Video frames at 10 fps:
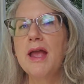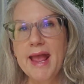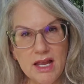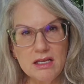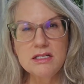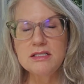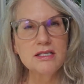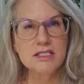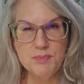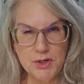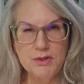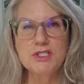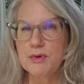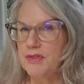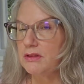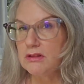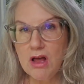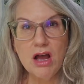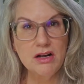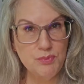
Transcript: and it's experienced with a lot